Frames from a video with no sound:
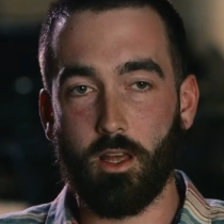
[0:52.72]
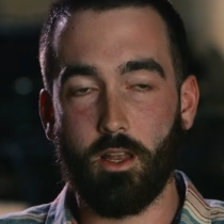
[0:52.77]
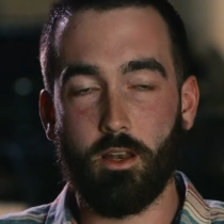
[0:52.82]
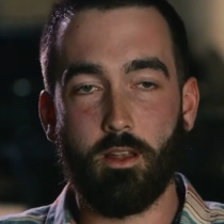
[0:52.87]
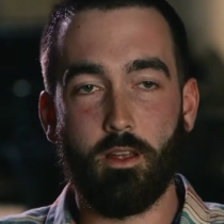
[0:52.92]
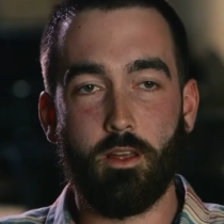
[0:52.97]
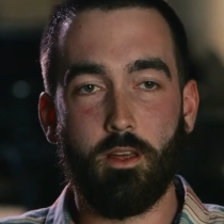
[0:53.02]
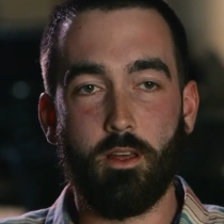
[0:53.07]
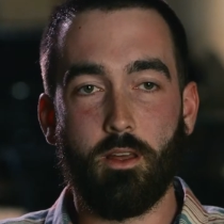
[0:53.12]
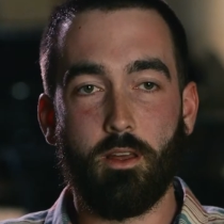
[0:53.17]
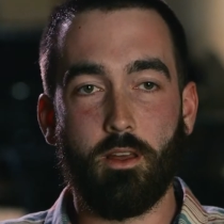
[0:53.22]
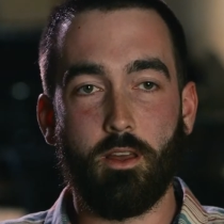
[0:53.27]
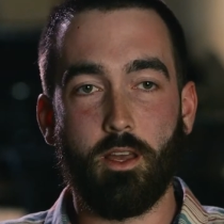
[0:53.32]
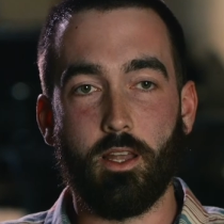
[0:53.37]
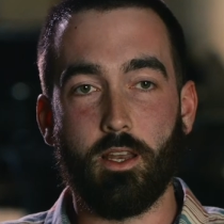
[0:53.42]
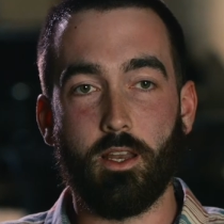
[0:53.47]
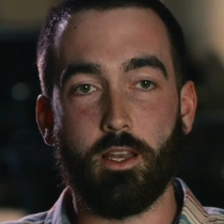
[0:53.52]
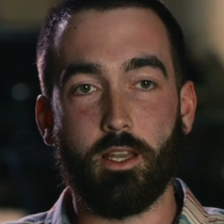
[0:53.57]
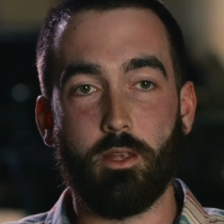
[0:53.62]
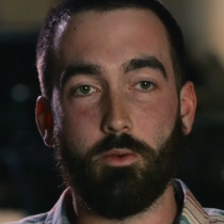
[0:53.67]
it
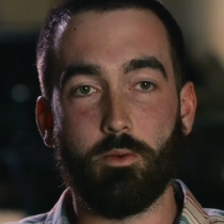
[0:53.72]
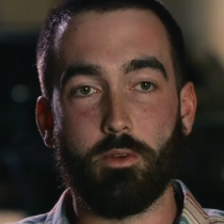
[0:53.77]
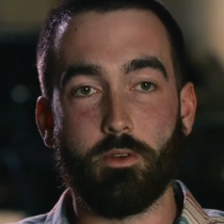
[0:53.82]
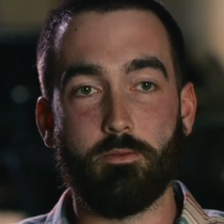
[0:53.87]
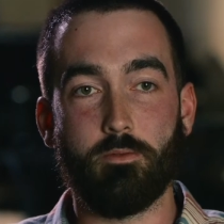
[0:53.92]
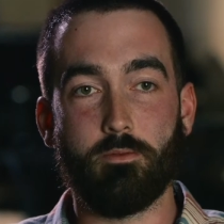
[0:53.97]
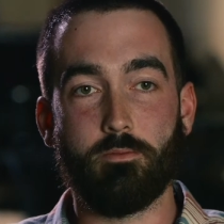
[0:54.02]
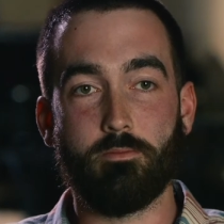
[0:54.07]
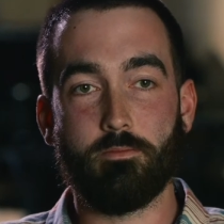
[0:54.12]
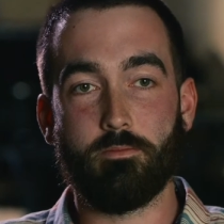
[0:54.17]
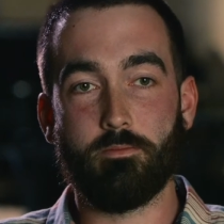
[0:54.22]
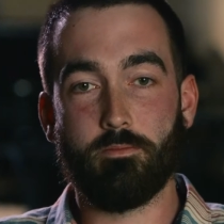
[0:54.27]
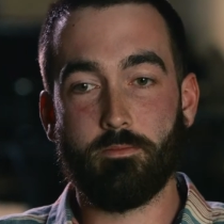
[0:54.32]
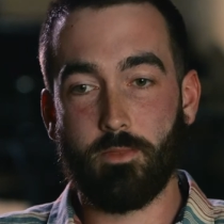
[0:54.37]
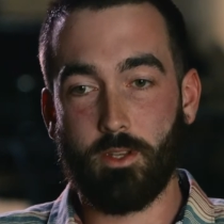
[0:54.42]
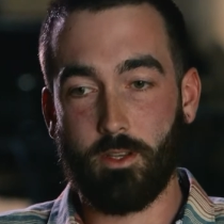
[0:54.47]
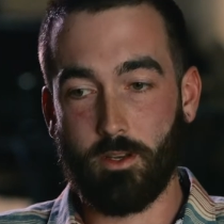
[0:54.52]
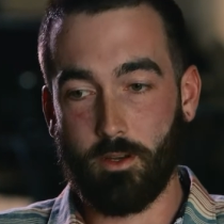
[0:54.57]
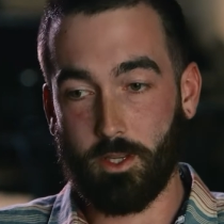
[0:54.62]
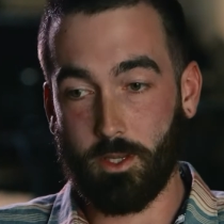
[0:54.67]
and then he would
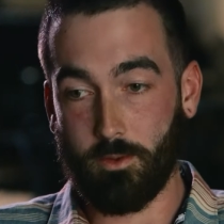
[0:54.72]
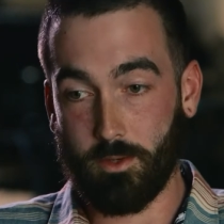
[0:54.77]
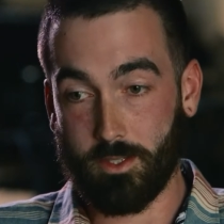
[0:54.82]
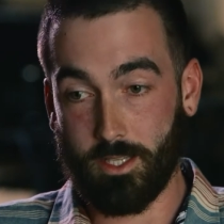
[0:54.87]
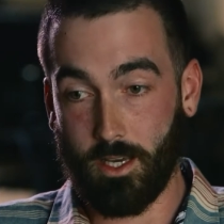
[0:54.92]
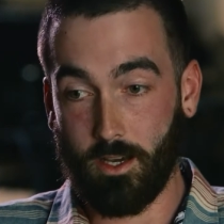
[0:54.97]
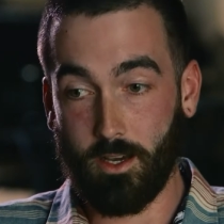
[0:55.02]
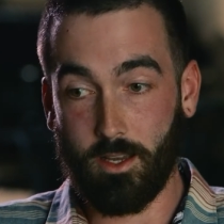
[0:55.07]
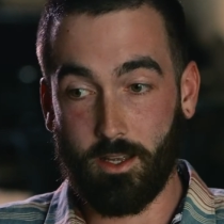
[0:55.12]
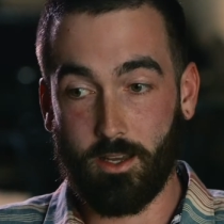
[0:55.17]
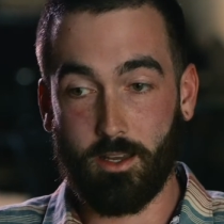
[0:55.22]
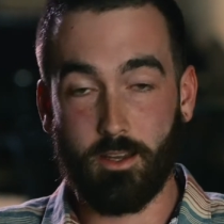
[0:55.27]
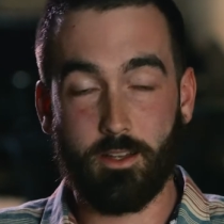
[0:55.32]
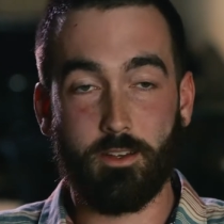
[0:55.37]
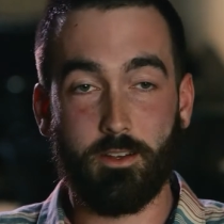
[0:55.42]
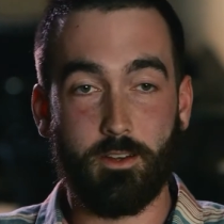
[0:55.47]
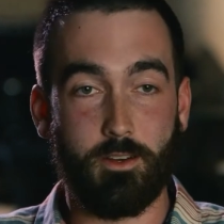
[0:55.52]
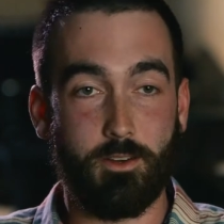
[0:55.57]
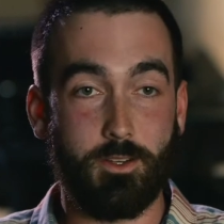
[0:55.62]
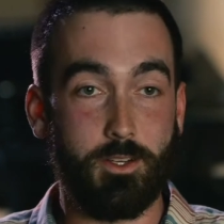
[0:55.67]
you know, he would tell you,
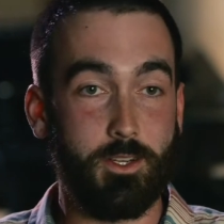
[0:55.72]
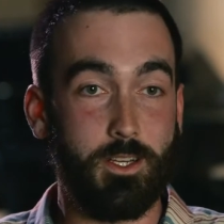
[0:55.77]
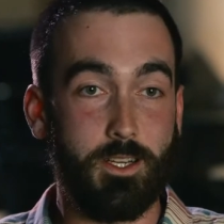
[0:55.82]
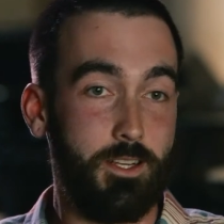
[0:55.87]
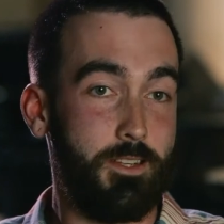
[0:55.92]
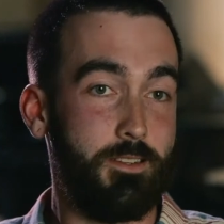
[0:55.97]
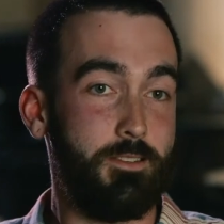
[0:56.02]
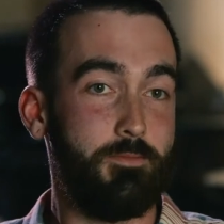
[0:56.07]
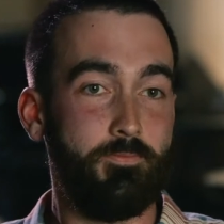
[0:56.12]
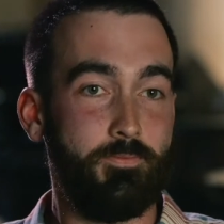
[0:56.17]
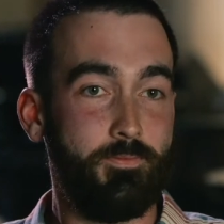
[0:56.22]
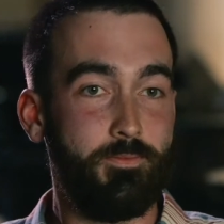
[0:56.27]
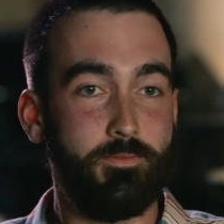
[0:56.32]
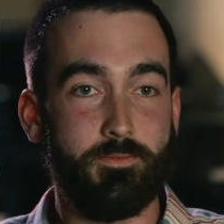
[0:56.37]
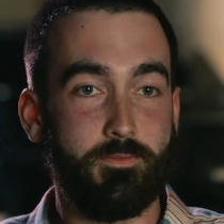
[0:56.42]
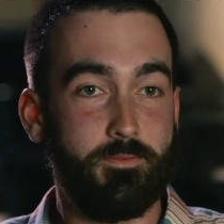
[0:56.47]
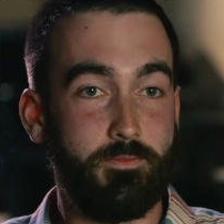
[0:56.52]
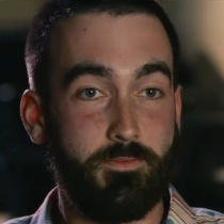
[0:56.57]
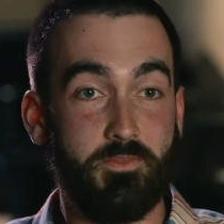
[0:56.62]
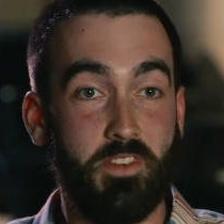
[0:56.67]
you know, you need
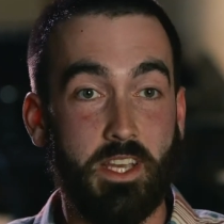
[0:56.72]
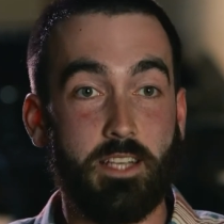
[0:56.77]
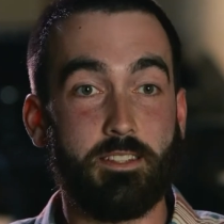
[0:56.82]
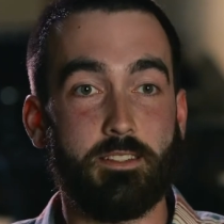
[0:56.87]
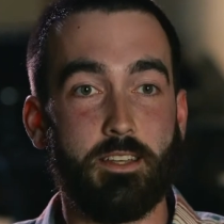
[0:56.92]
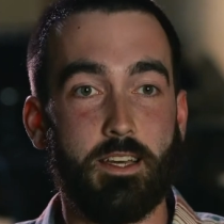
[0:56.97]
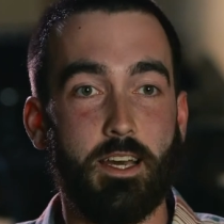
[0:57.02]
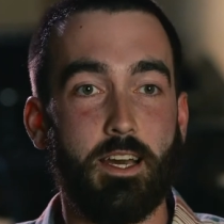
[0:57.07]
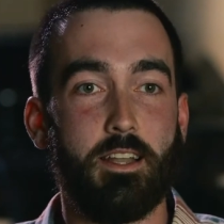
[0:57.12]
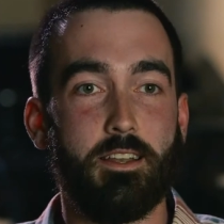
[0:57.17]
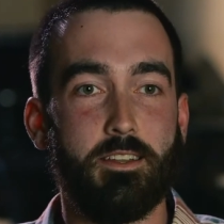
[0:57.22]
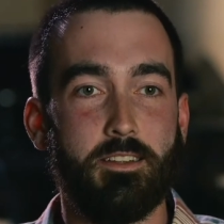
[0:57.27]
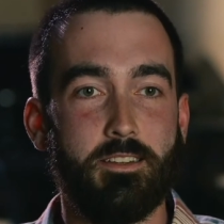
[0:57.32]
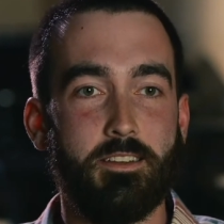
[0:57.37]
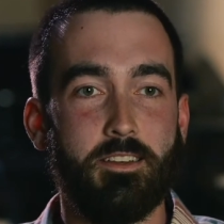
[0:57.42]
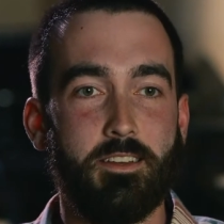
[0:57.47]
to fix that